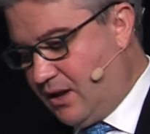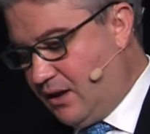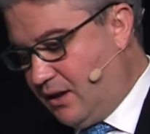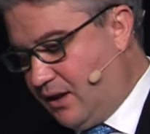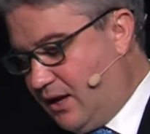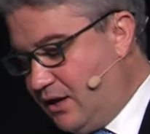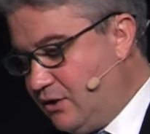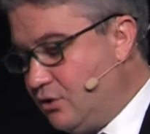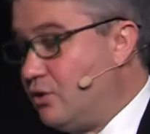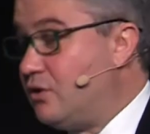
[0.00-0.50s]

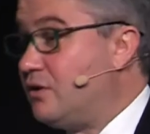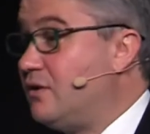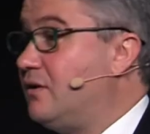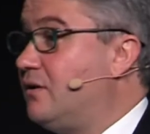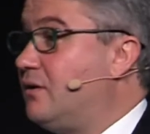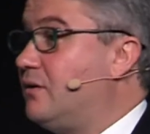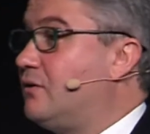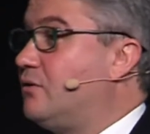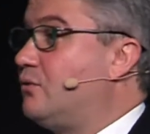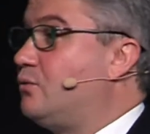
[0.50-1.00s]
In
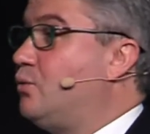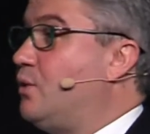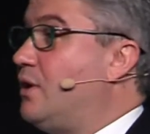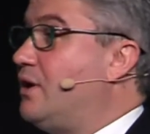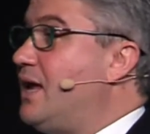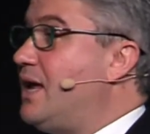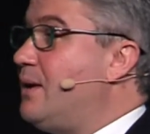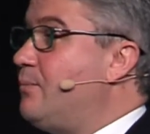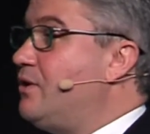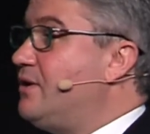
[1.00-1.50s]
order to
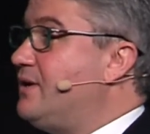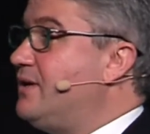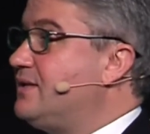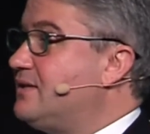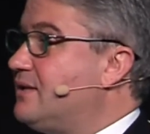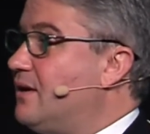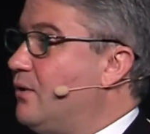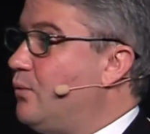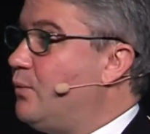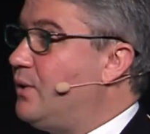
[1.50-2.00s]
enable this,
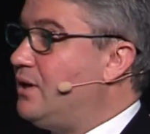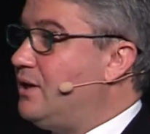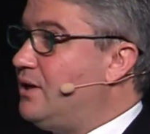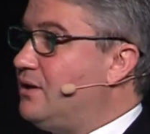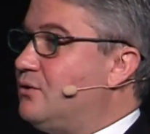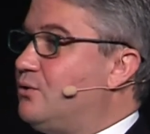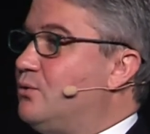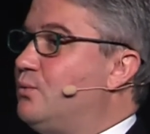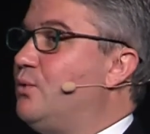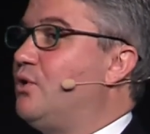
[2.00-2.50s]
we
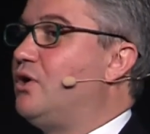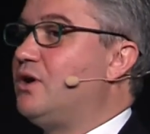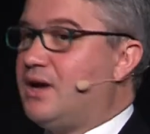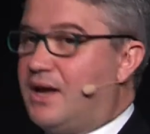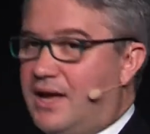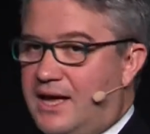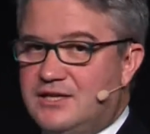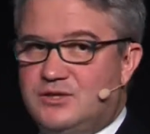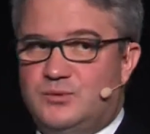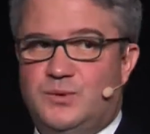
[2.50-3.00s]
need to work,
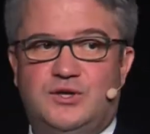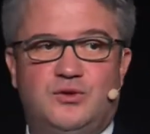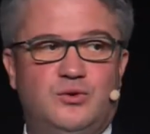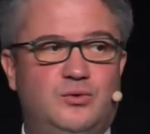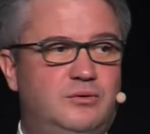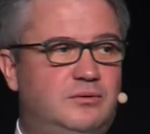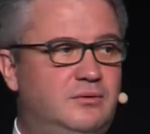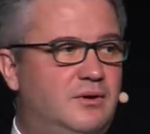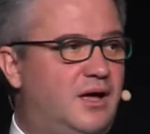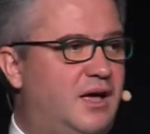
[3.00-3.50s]
as we do
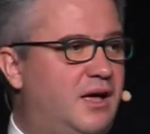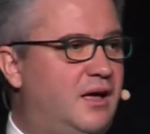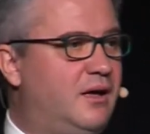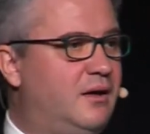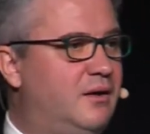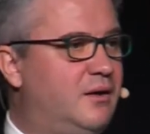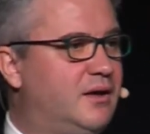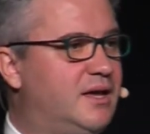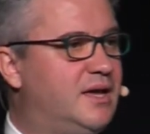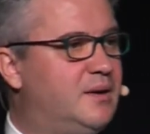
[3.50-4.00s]

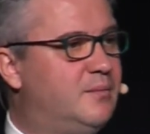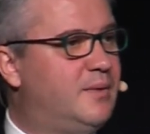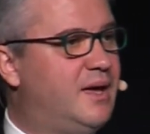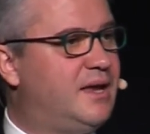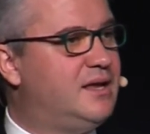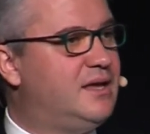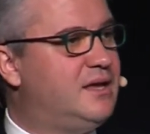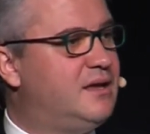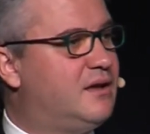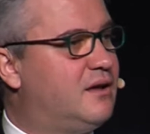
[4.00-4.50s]
in
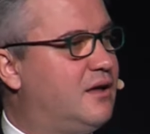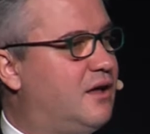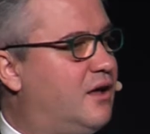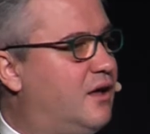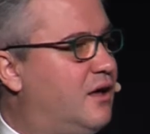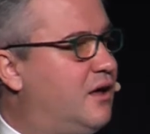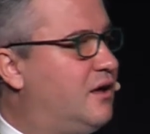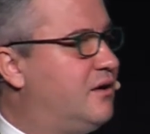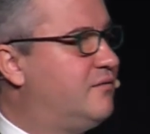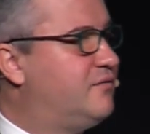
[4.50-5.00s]
many
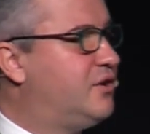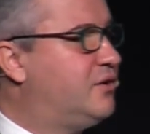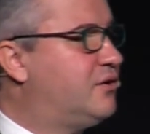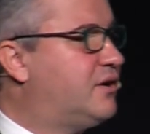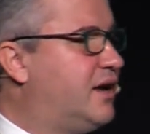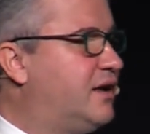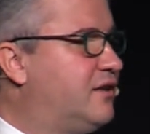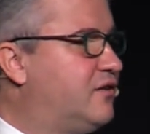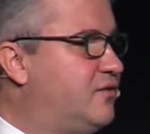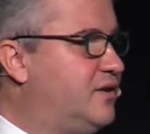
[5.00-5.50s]
of your
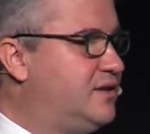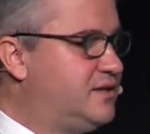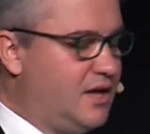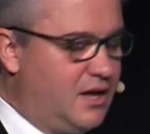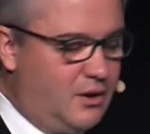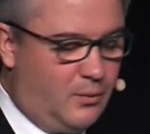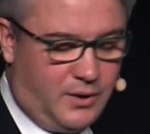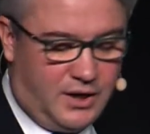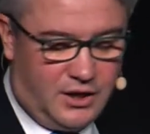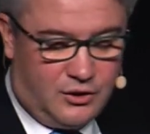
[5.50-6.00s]
countries,
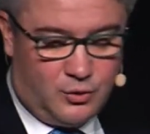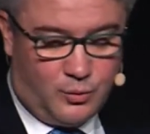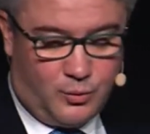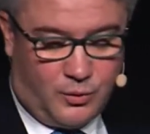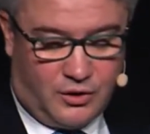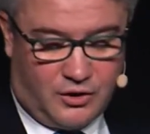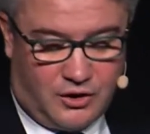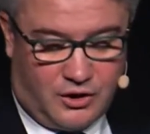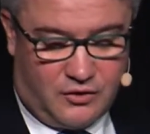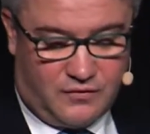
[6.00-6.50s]
we need to
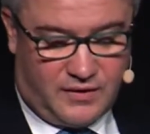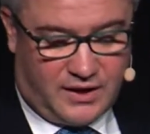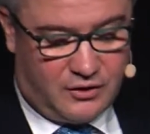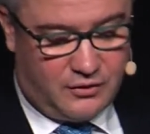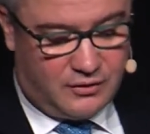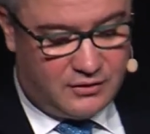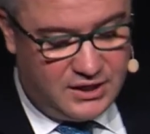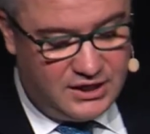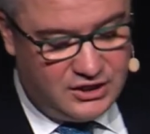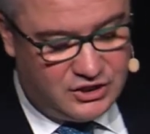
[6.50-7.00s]
work on
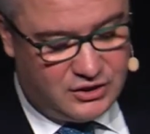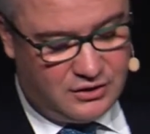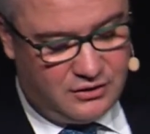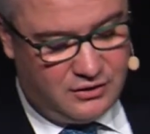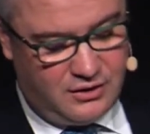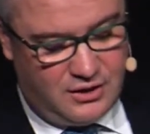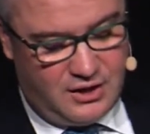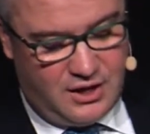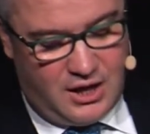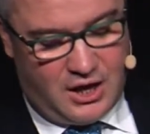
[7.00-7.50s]
recognition,
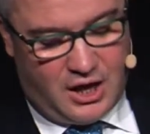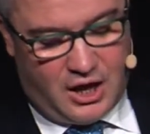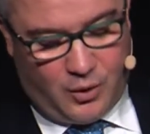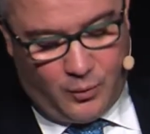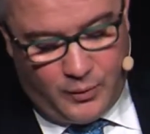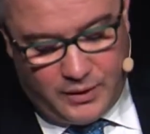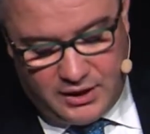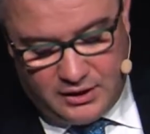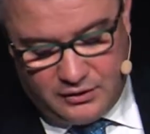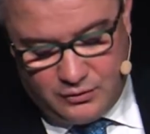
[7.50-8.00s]

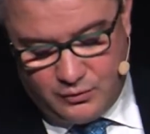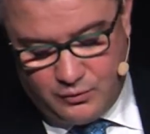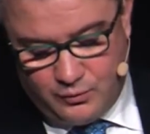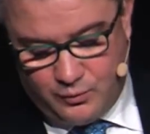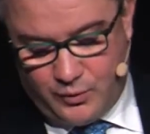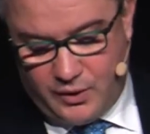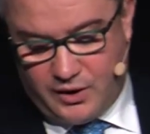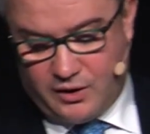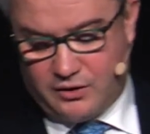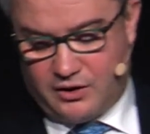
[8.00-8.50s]
we need to
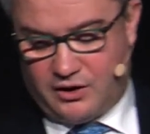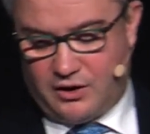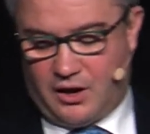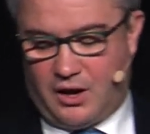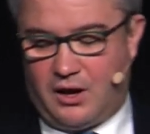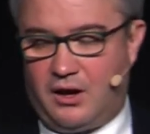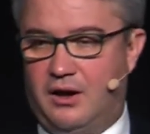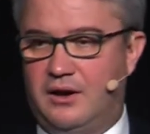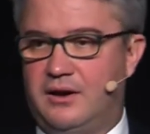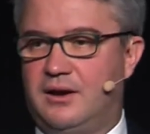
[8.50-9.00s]
work
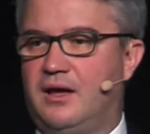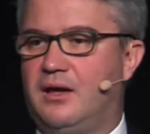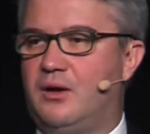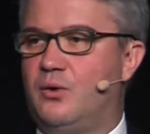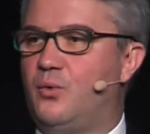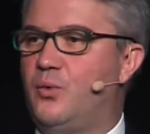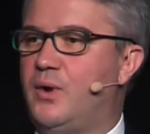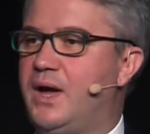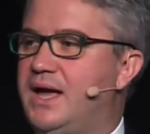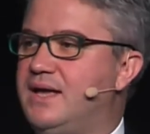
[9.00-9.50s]
on
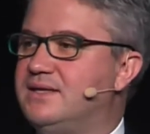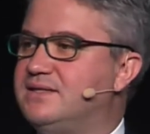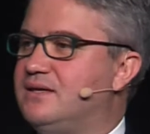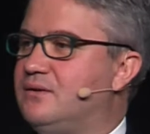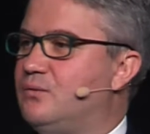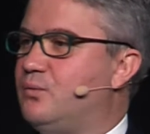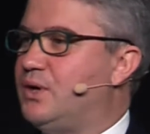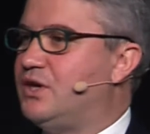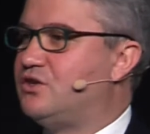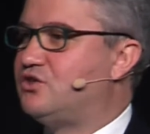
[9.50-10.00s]
ways
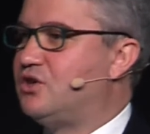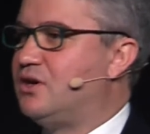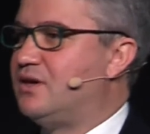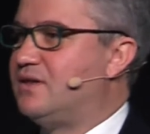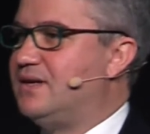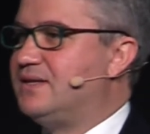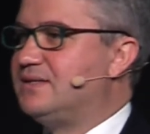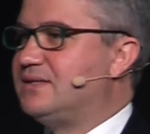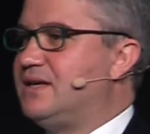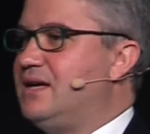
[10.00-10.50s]
in which
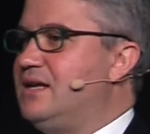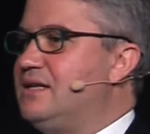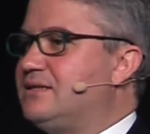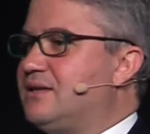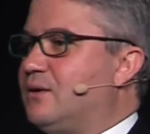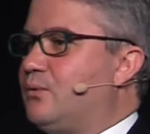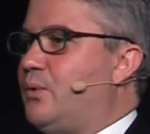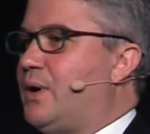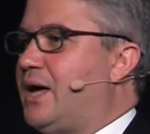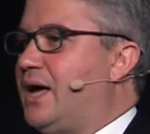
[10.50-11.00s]
the skills
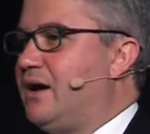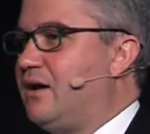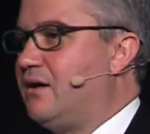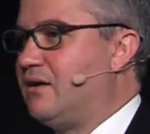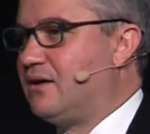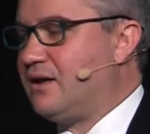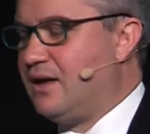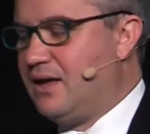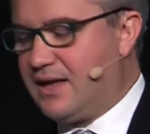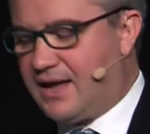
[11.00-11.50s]
acquired
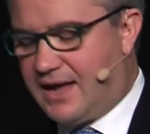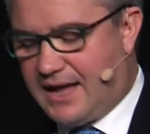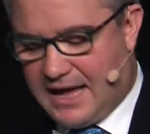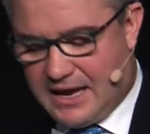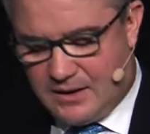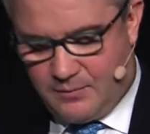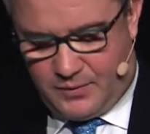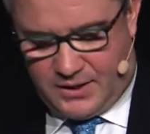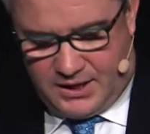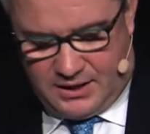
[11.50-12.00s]

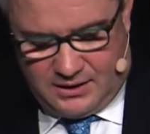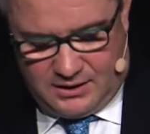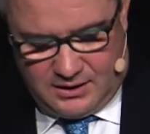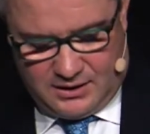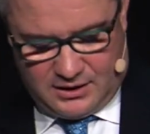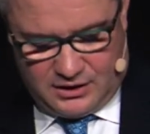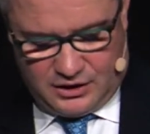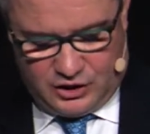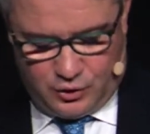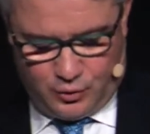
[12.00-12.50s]
can be
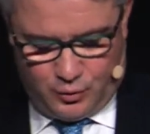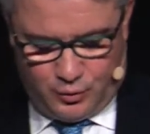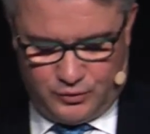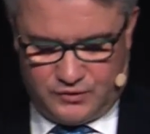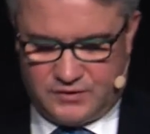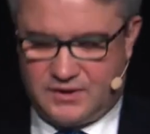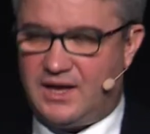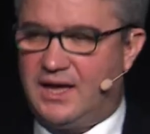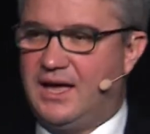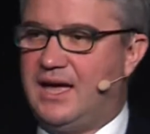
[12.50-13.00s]

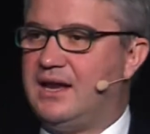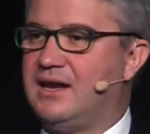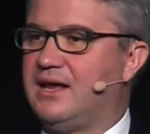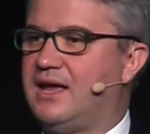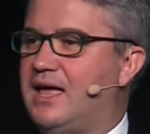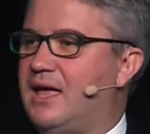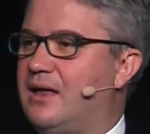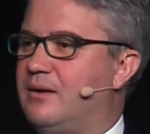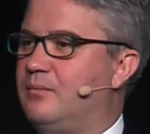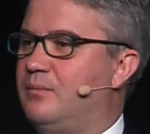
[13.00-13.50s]
used and
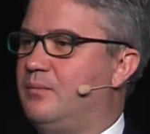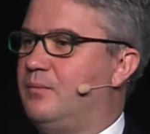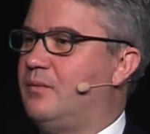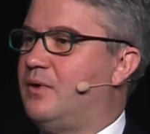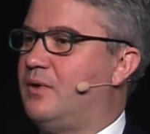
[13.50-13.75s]
can